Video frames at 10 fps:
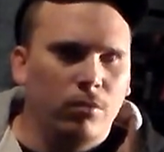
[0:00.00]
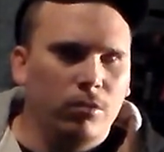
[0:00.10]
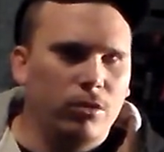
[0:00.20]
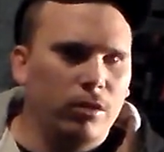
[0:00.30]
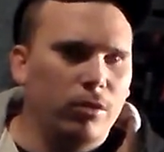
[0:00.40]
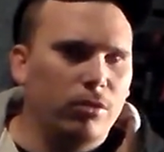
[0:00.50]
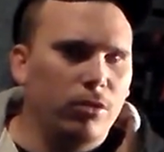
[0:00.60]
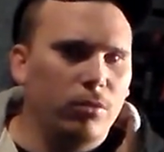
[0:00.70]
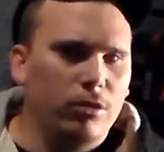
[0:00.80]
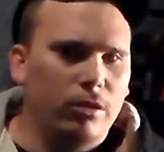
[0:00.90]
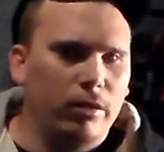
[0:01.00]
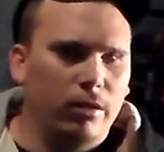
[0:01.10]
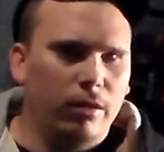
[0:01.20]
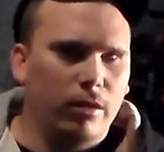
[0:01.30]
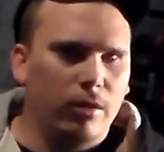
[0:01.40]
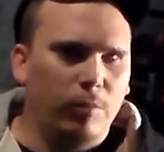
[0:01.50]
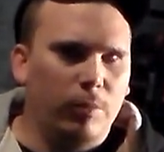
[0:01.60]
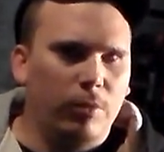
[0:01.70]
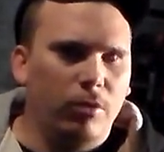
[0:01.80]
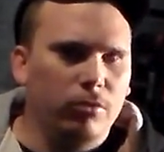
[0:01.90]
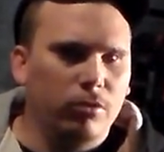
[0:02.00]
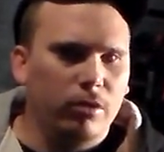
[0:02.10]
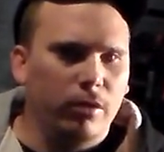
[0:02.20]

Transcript: what you got to do is you got to get a proposal